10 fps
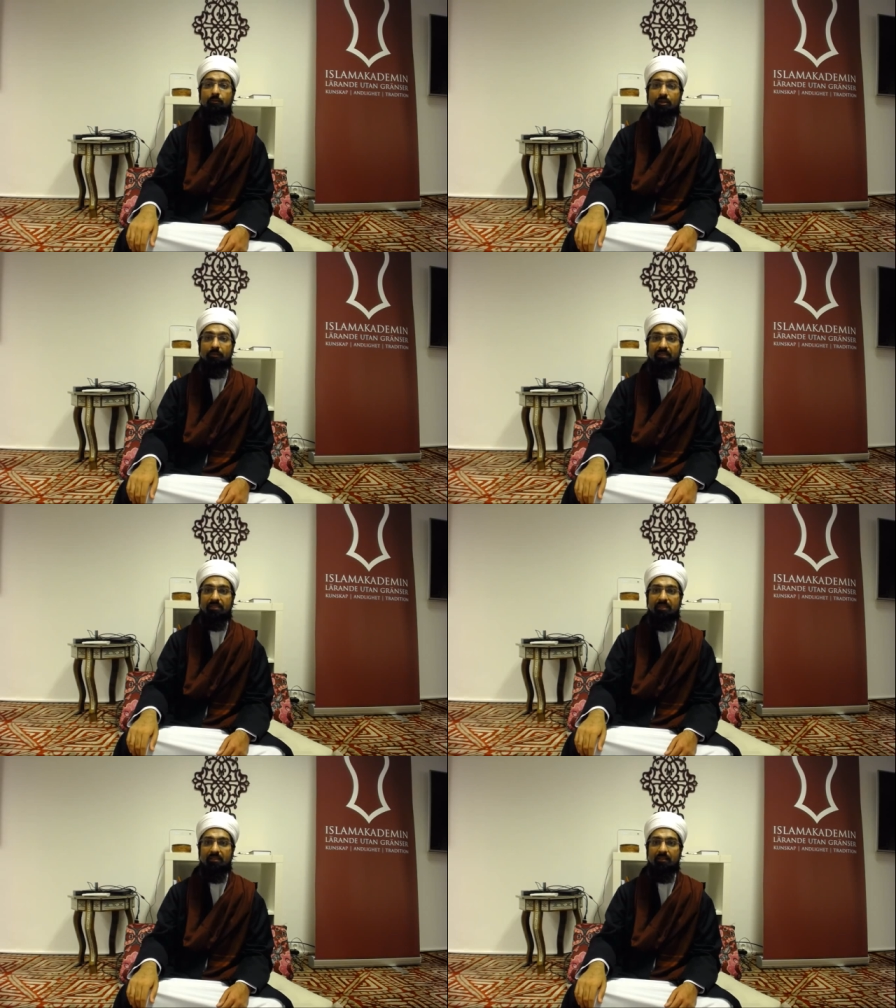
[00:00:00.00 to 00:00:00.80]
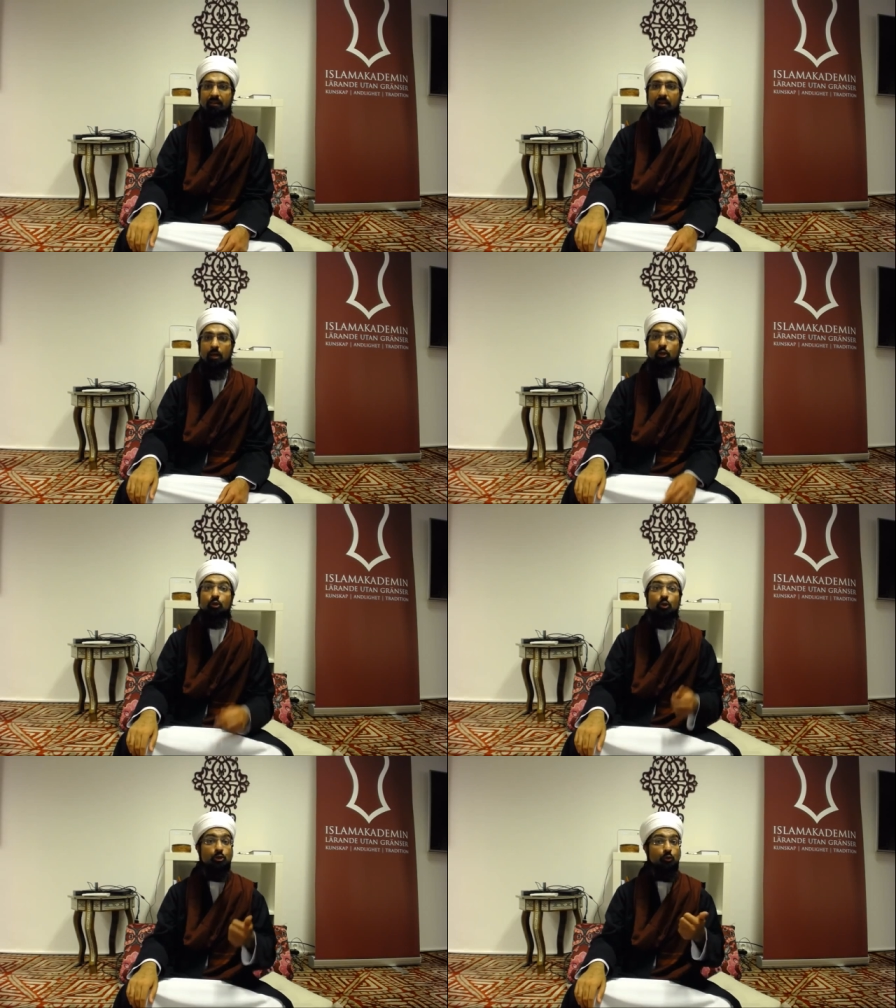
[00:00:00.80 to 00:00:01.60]
the masjid. Your
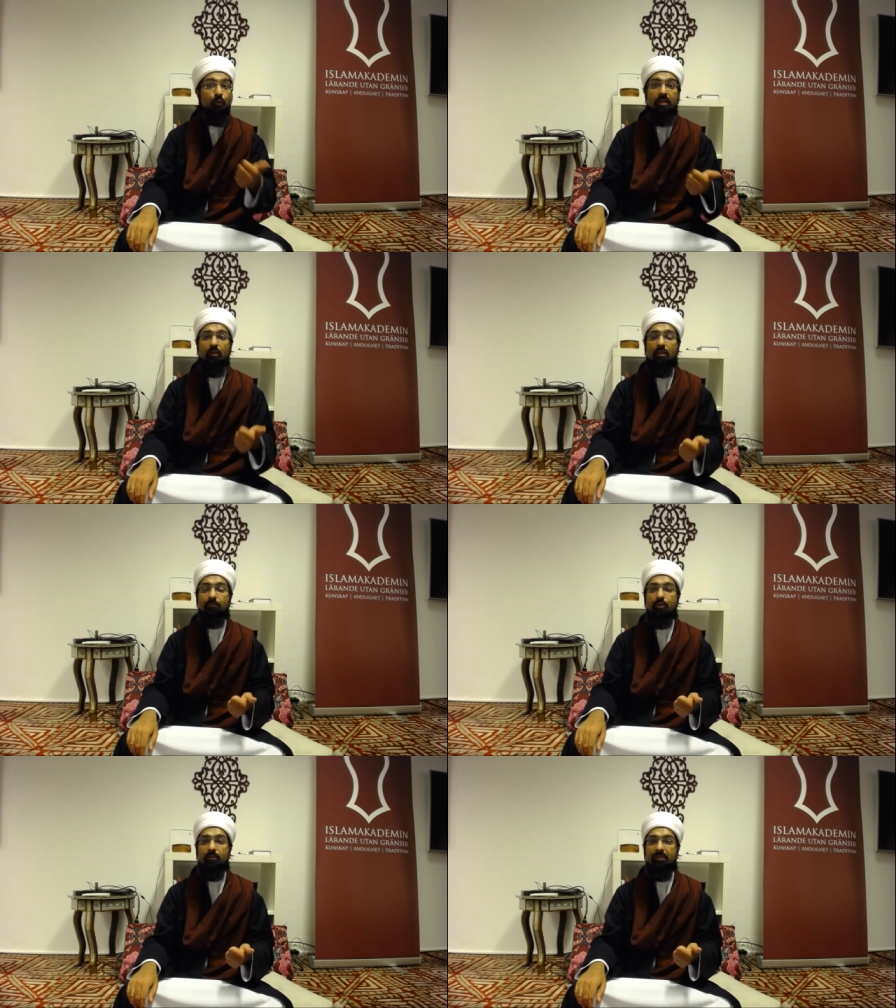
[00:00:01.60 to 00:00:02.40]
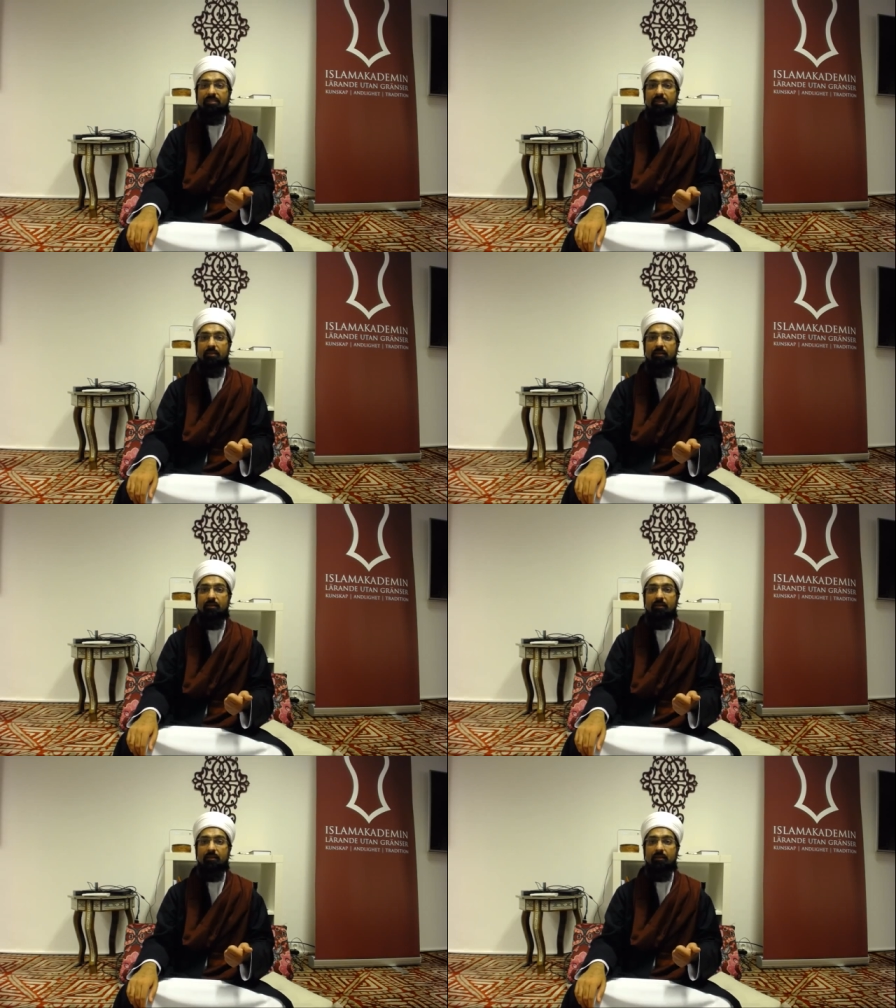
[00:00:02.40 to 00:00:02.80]
daughters will not come to the masjid.